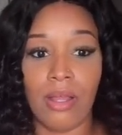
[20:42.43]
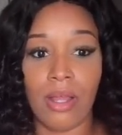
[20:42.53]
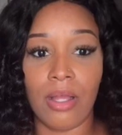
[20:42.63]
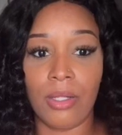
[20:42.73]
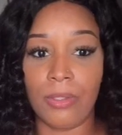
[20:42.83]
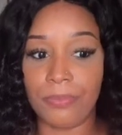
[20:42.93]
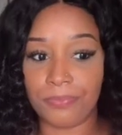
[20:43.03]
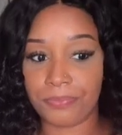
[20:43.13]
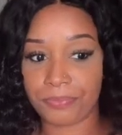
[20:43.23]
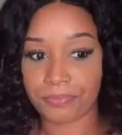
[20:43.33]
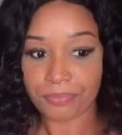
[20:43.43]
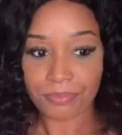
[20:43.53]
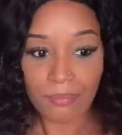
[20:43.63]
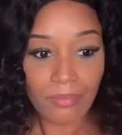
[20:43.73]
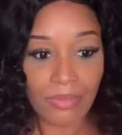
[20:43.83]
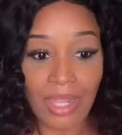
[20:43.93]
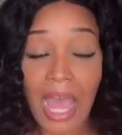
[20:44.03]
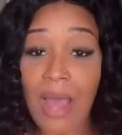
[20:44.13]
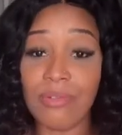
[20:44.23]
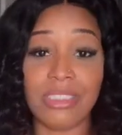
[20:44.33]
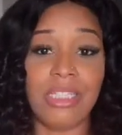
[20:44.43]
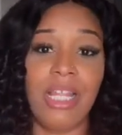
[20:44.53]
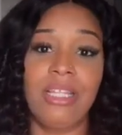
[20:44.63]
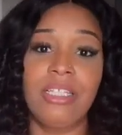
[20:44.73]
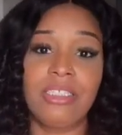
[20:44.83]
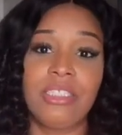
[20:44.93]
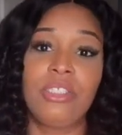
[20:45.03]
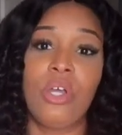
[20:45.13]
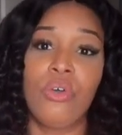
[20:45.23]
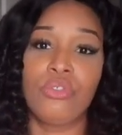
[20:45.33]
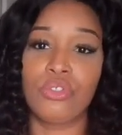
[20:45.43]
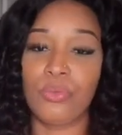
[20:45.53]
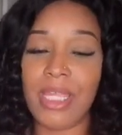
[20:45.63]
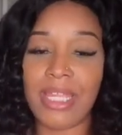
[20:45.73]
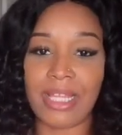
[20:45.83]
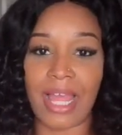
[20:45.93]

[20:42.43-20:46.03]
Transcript: I was just like, this is so sweet.